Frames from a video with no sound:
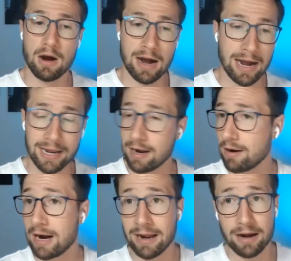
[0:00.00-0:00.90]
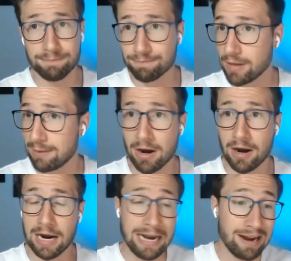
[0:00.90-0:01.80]
i i am
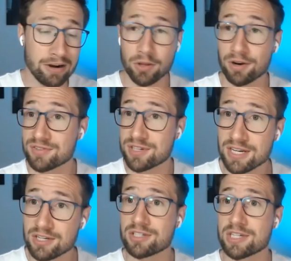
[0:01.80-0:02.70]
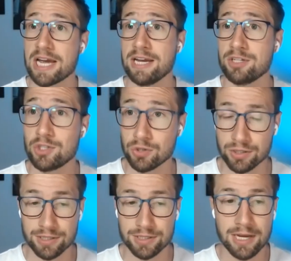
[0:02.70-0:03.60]
I hire a lot of seniors and
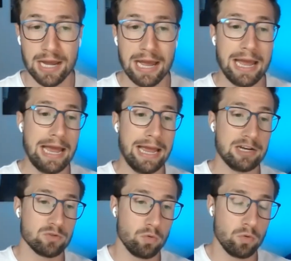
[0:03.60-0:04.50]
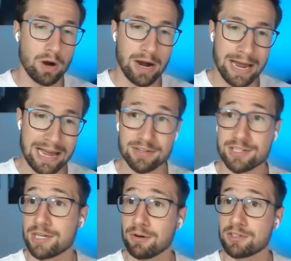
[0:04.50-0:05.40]
juniors, and yep. I have a
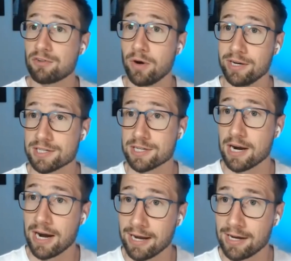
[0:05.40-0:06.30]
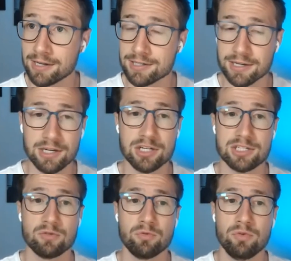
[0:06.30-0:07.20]
series of questions that I ask just
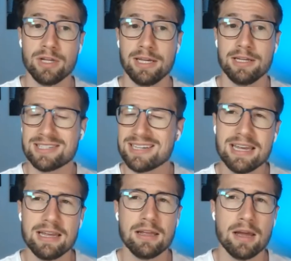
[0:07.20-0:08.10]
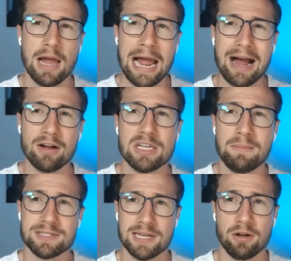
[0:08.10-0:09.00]
to really see how deep
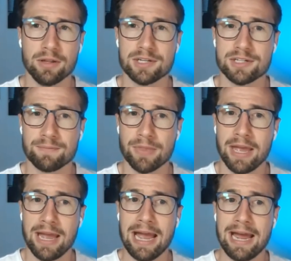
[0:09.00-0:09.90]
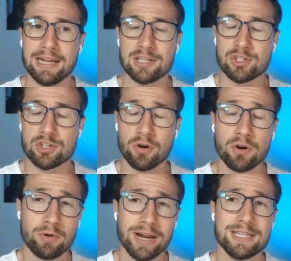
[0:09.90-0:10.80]
is their knowledge. And it's so
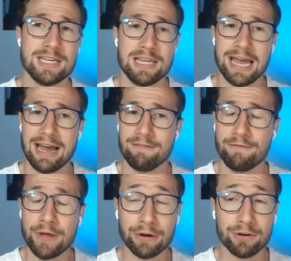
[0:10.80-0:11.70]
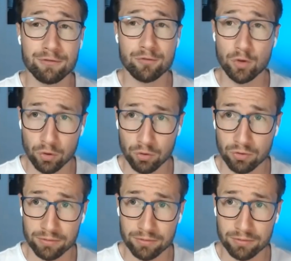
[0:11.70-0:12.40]
crazy that very few,